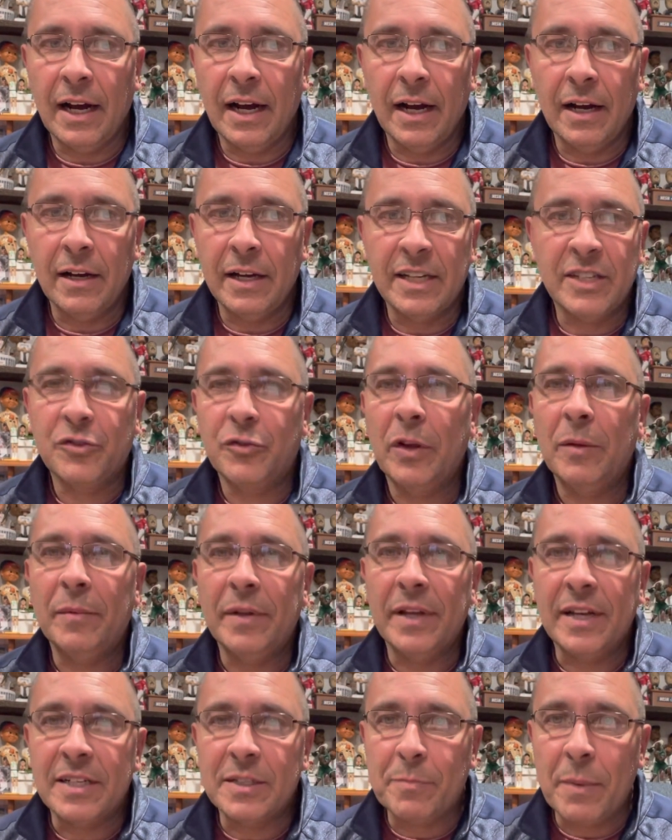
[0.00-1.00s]
extremely
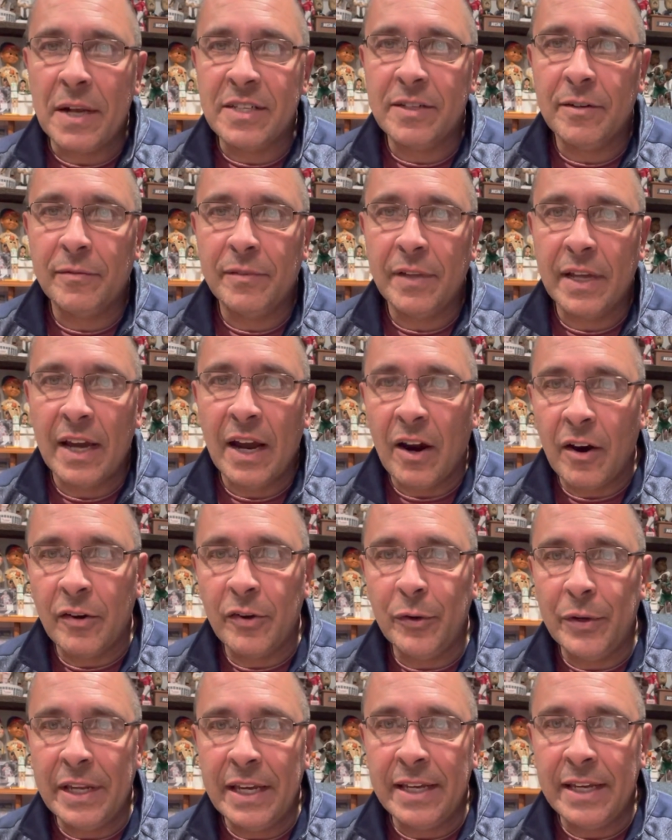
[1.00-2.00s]
expensive, they are
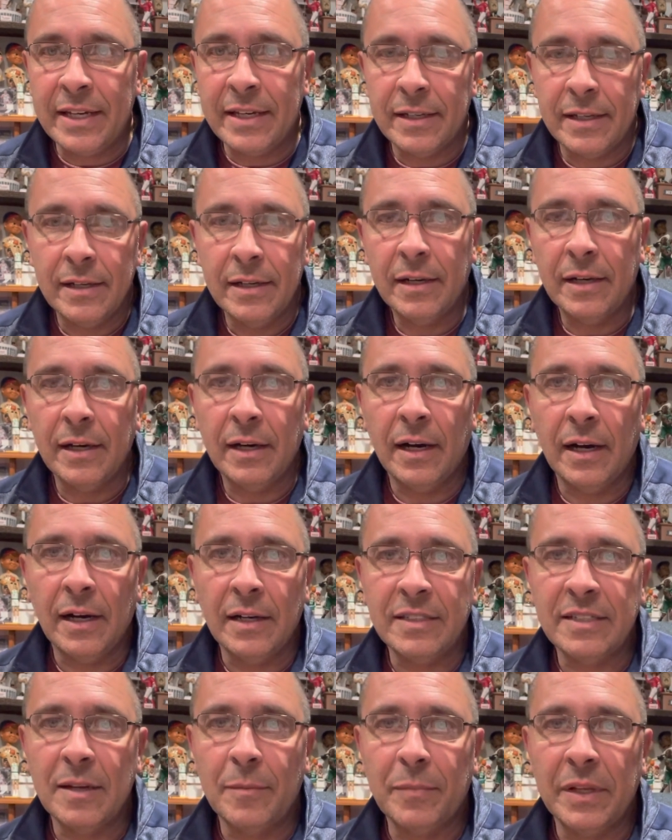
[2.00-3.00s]
unique.
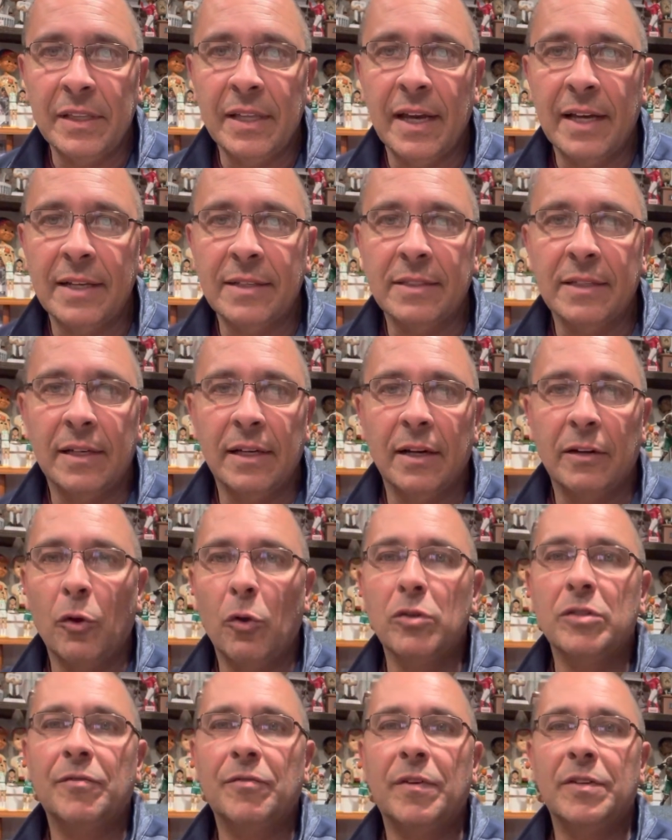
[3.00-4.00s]
Something that
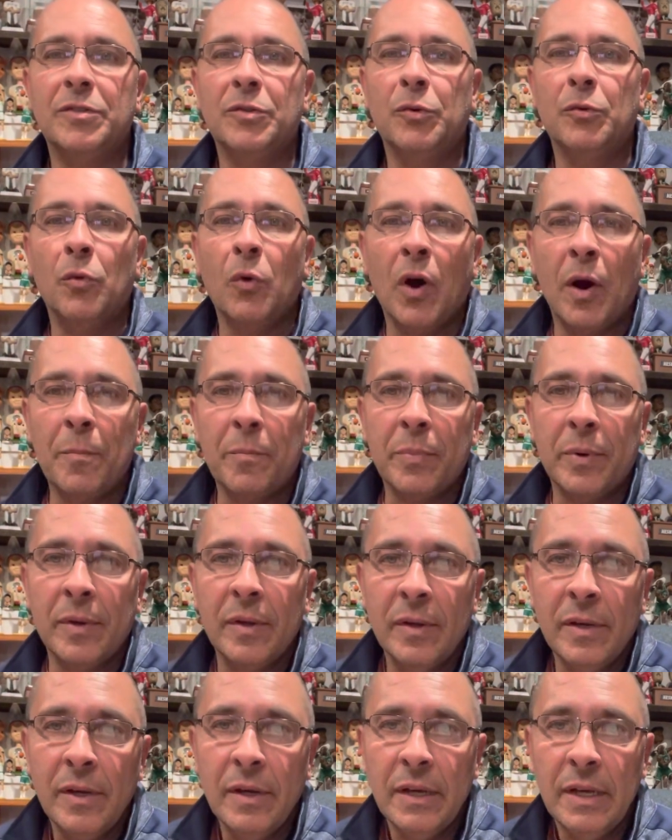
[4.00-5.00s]
those of us who grew up
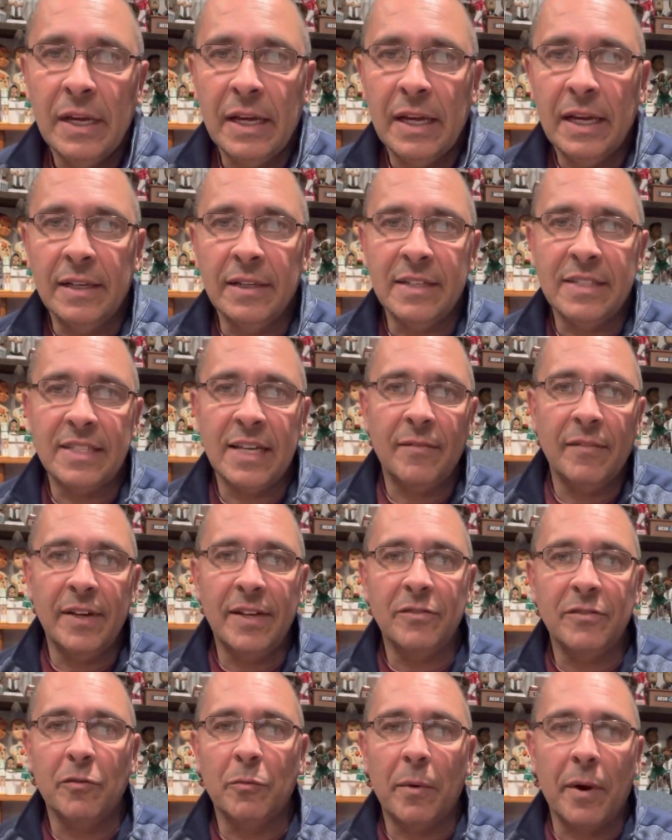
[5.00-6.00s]
in the
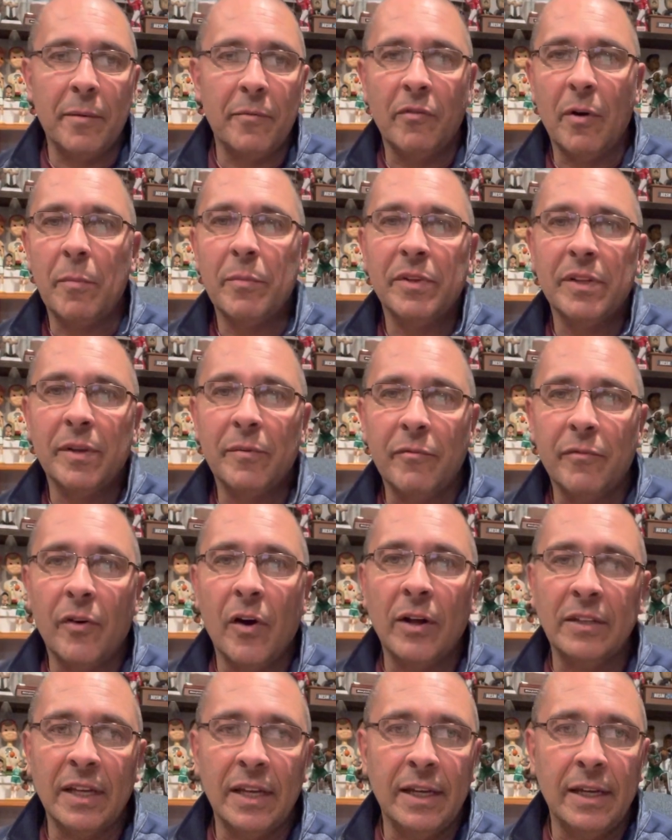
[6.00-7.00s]
70s remember them
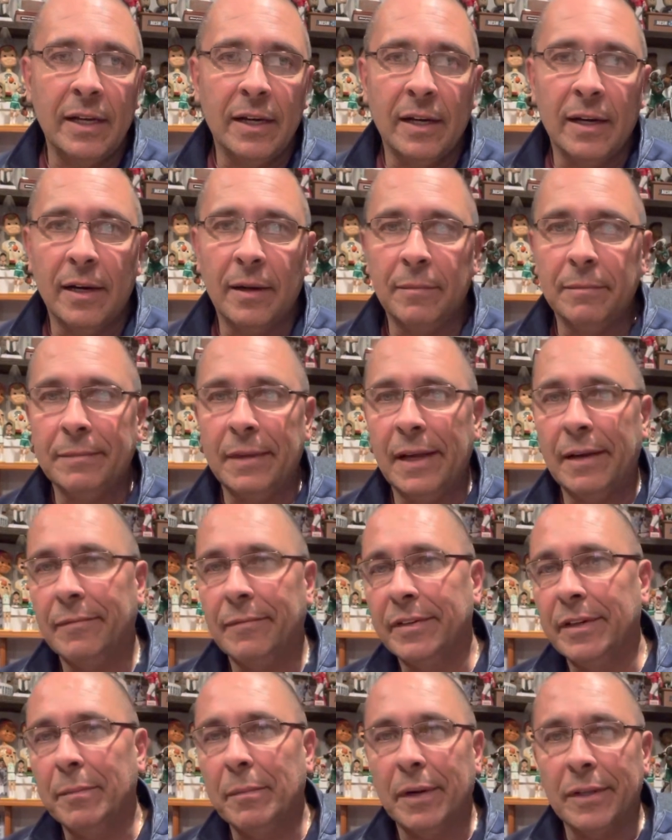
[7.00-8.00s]
fondly, having
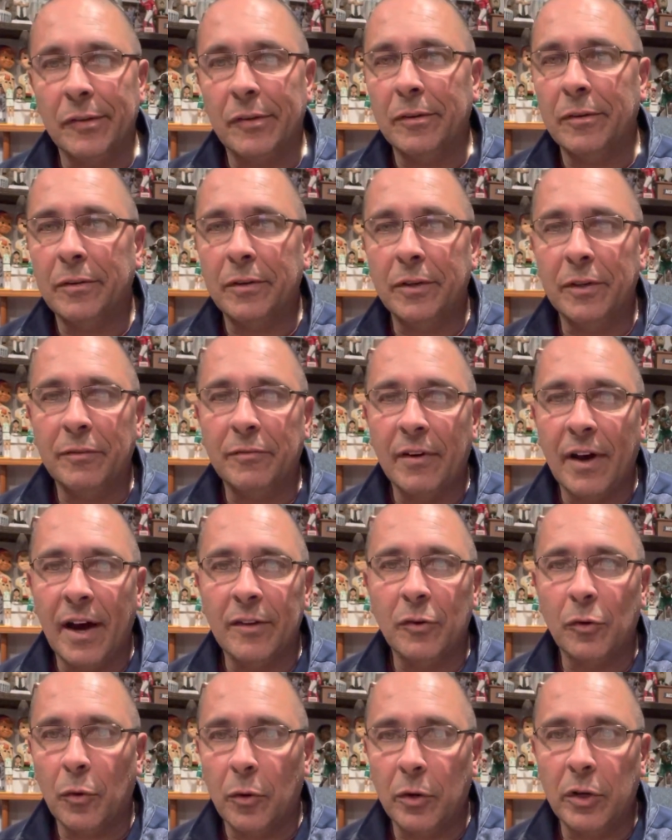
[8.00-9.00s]
your mother or your
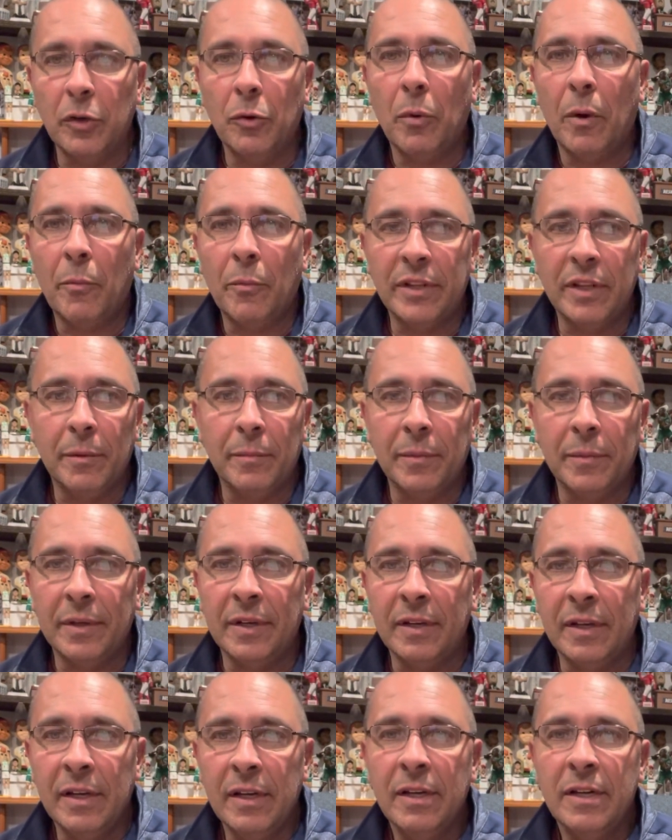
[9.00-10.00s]
father or you went with them and
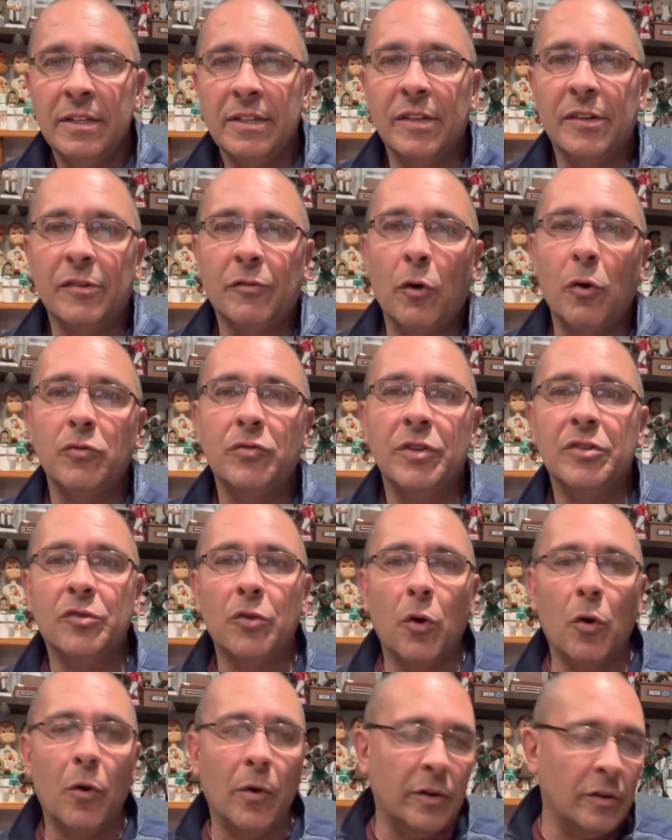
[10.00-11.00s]
to the grocery
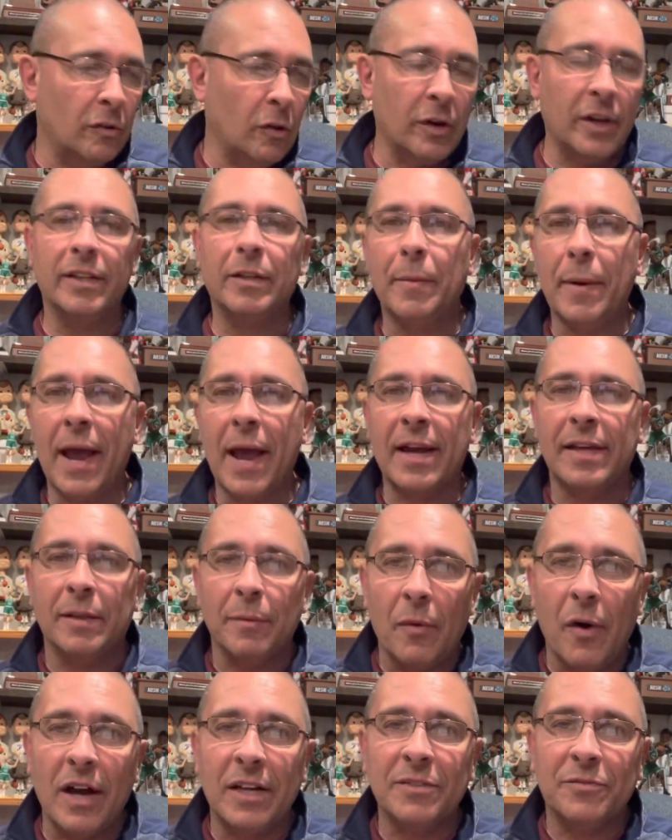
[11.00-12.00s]
store and looking at the back of the box